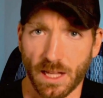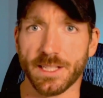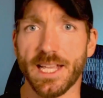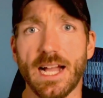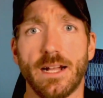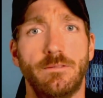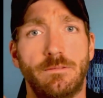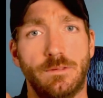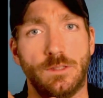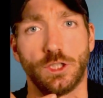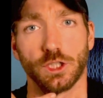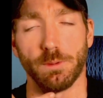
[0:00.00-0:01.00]
Yeah,
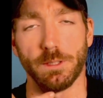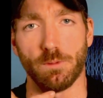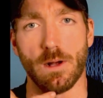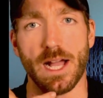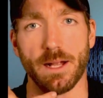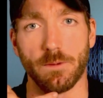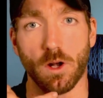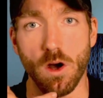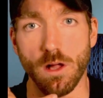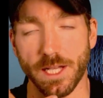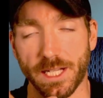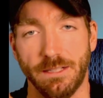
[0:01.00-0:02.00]
the reason why I'm
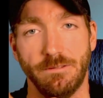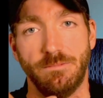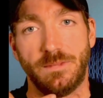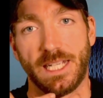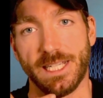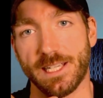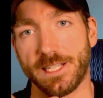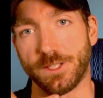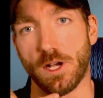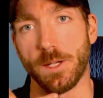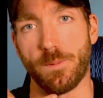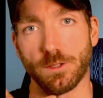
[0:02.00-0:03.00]
calling is I
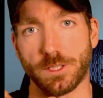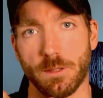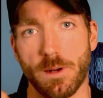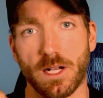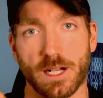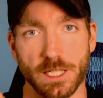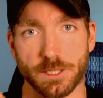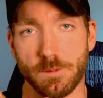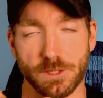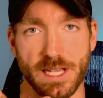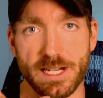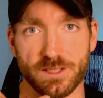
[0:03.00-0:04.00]
saw he posted about customer
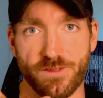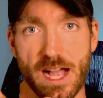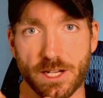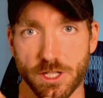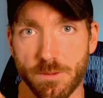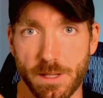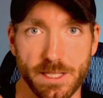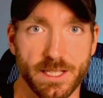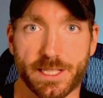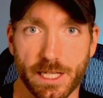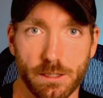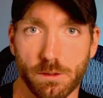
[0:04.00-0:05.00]
satisfaction being the
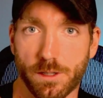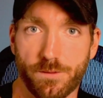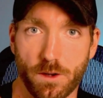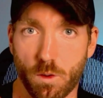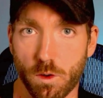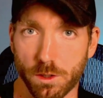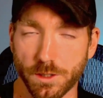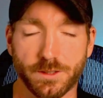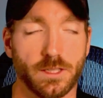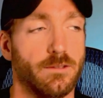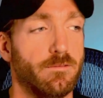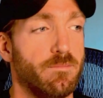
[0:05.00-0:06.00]
killer of orgs.
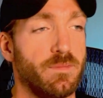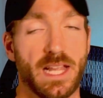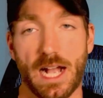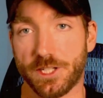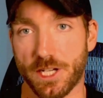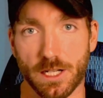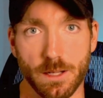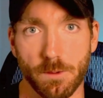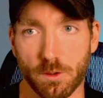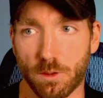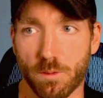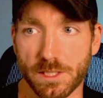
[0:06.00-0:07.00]
I should have a couple
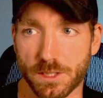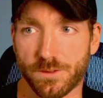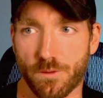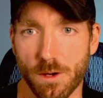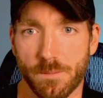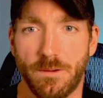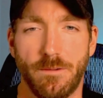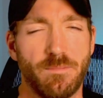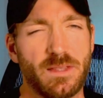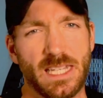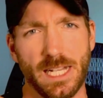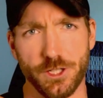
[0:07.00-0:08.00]
quick questions for him.
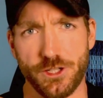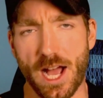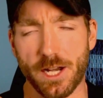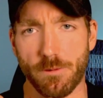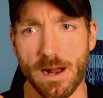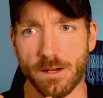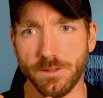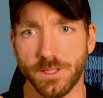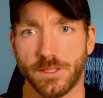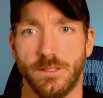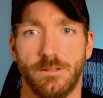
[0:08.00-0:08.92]
Is John around?